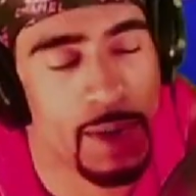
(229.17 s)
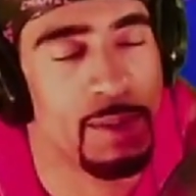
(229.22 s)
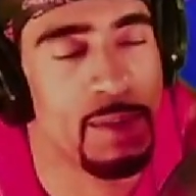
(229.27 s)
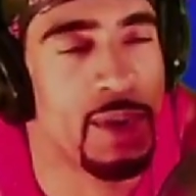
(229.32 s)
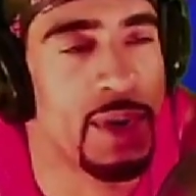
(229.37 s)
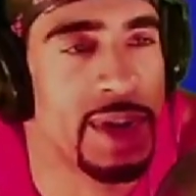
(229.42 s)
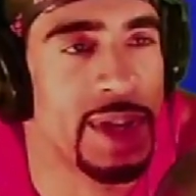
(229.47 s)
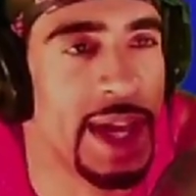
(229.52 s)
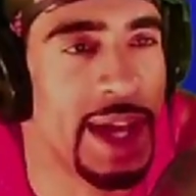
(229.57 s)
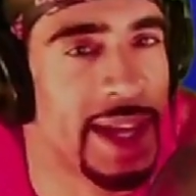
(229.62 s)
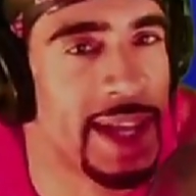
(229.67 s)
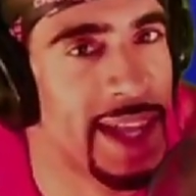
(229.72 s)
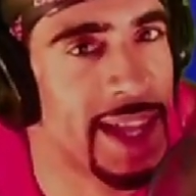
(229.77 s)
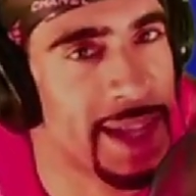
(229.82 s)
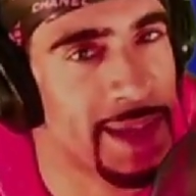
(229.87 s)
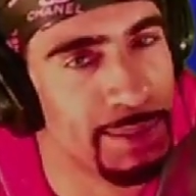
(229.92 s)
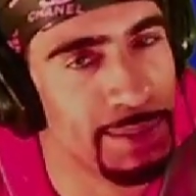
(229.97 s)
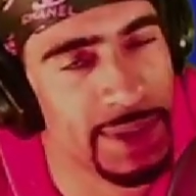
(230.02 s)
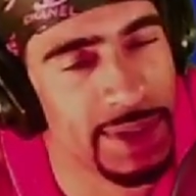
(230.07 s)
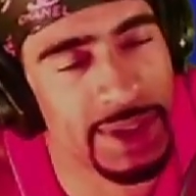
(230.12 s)
Come on, y'all
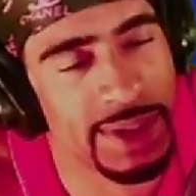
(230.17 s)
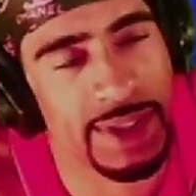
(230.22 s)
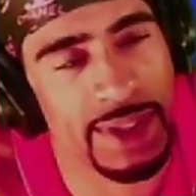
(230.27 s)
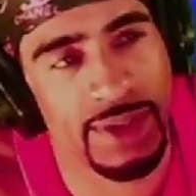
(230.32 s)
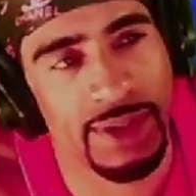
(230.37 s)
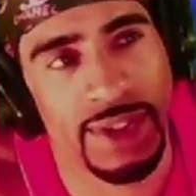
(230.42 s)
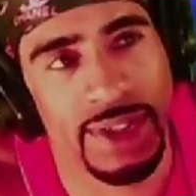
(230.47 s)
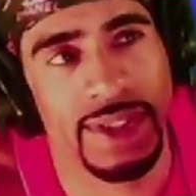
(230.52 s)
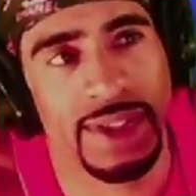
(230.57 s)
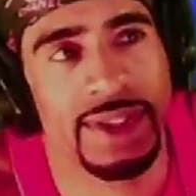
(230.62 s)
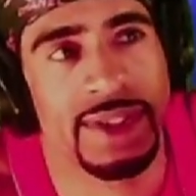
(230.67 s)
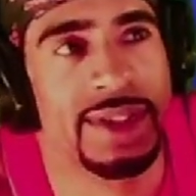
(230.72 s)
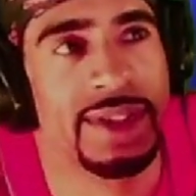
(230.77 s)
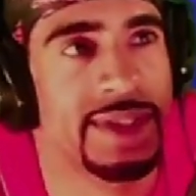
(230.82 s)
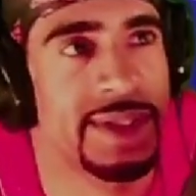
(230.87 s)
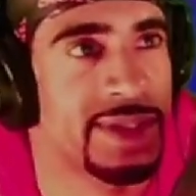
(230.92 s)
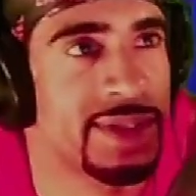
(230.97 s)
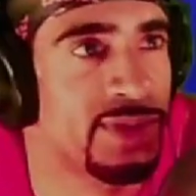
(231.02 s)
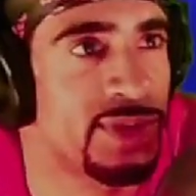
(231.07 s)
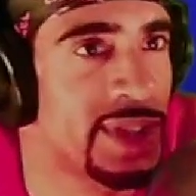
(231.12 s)
can't be serious.
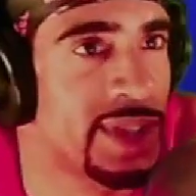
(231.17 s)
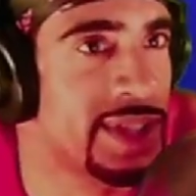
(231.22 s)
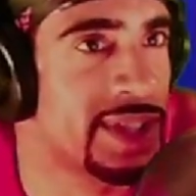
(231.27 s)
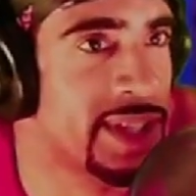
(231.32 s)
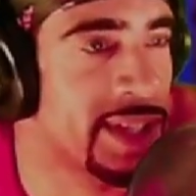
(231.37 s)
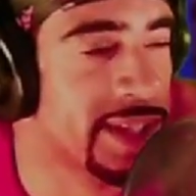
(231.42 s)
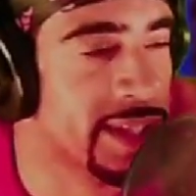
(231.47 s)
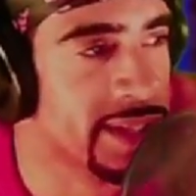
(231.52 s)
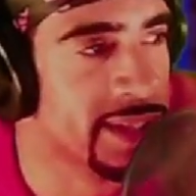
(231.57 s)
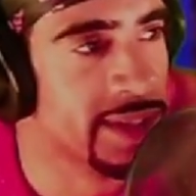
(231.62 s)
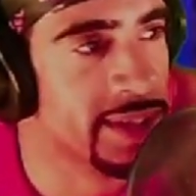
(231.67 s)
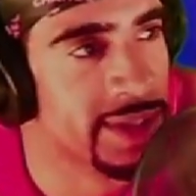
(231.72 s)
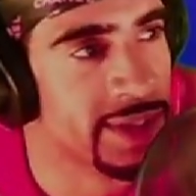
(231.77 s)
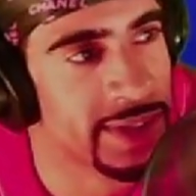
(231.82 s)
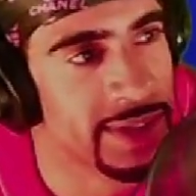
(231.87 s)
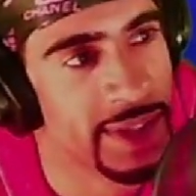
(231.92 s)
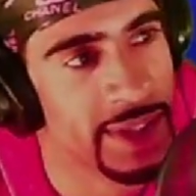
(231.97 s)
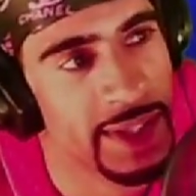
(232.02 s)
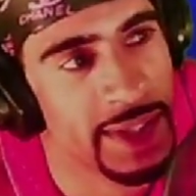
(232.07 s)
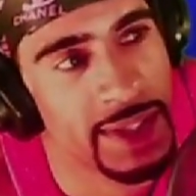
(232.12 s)
This is
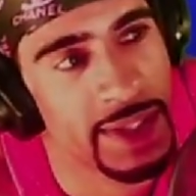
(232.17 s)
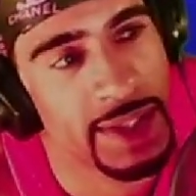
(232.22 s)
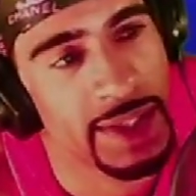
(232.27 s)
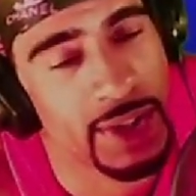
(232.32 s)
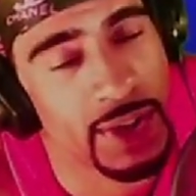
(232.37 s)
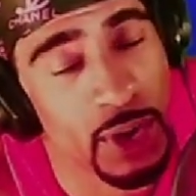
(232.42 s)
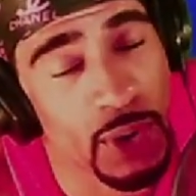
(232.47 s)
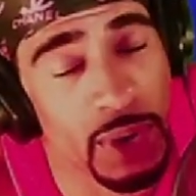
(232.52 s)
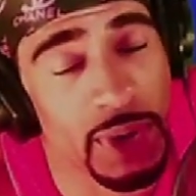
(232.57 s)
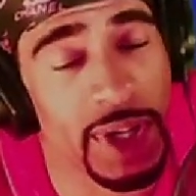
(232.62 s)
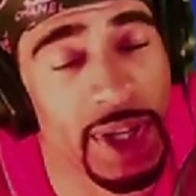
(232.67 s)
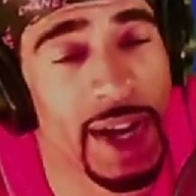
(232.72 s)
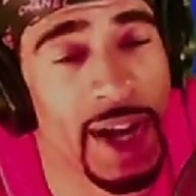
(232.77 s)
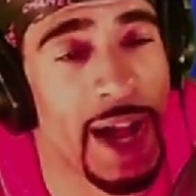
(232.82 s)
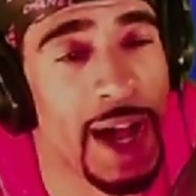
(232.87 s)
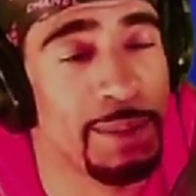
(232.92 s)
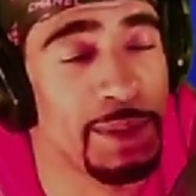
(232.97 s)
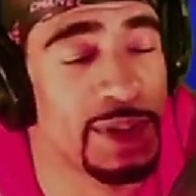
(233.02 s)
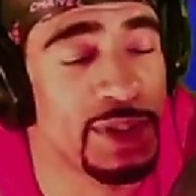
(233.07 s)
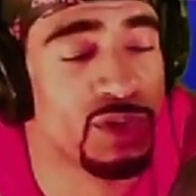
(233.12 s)
ridiculous. Go in the
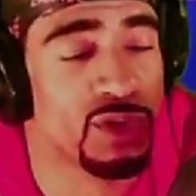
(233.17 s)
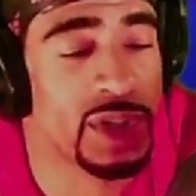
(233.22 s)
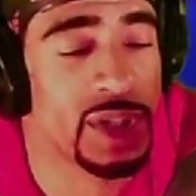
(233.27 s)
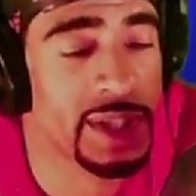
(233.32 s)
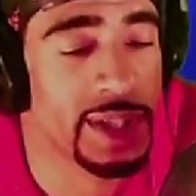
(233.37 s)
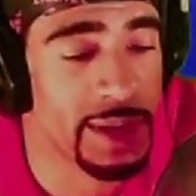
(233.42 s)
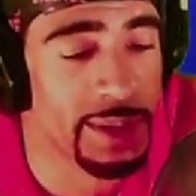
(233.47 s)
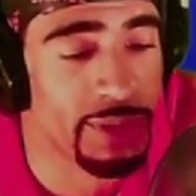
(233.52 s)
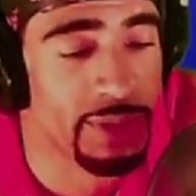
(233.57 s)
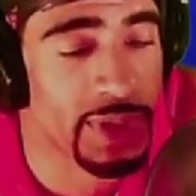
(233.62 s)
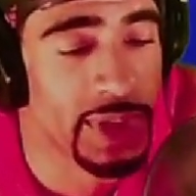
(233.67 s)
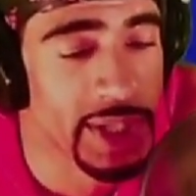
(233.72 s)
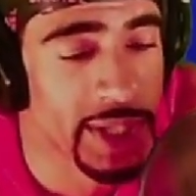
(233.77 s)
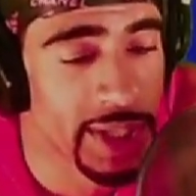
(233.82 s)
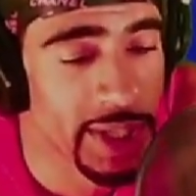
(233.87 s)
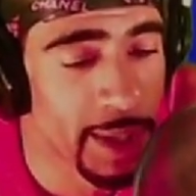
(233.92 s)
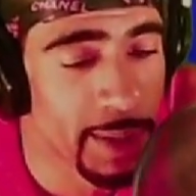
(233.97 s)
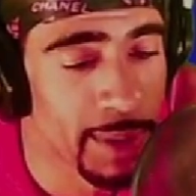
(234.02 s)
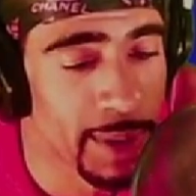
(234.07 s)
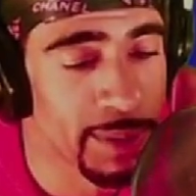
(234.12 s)
comments, run it up, flood
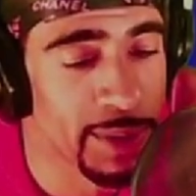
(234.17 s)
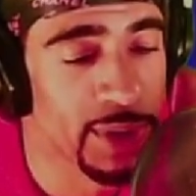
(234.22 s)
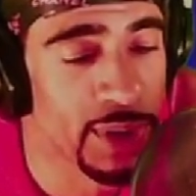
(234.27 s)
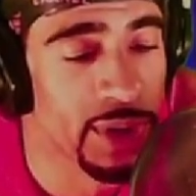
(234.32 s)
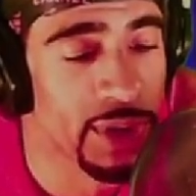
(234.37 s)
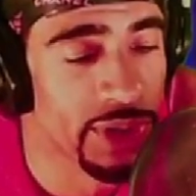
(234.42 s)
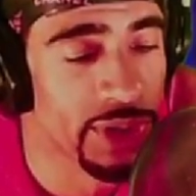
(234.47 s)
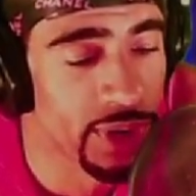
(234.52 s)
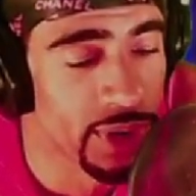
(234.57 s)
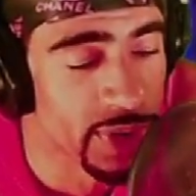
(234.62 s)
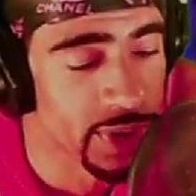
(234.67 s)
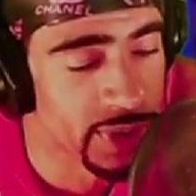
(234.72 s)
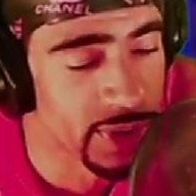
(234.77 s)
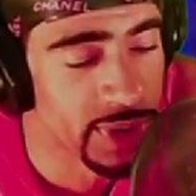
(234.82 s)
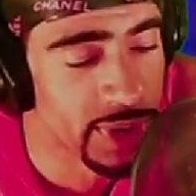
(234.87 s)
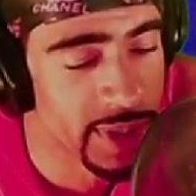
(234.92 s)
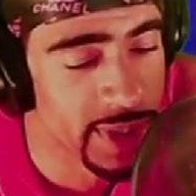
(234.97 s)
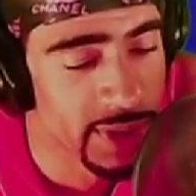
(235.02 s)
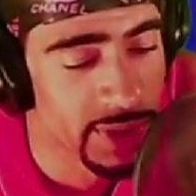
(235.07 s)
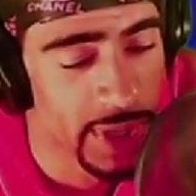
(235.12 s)
it up. Let me know your thoughts
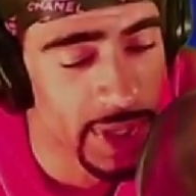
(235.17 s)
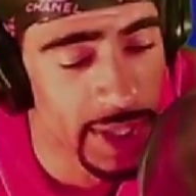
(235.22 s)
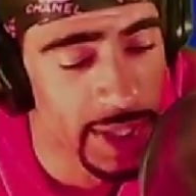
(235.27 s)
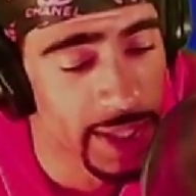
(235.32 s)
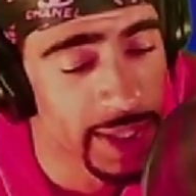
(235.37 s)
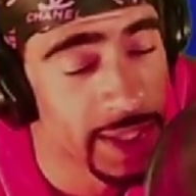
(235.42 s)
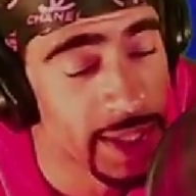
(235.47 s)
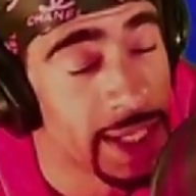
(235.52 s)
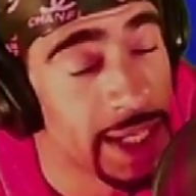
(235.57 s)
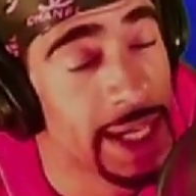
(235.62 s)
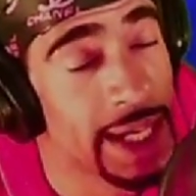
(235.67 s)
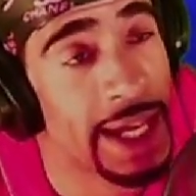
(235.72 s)
on this right here.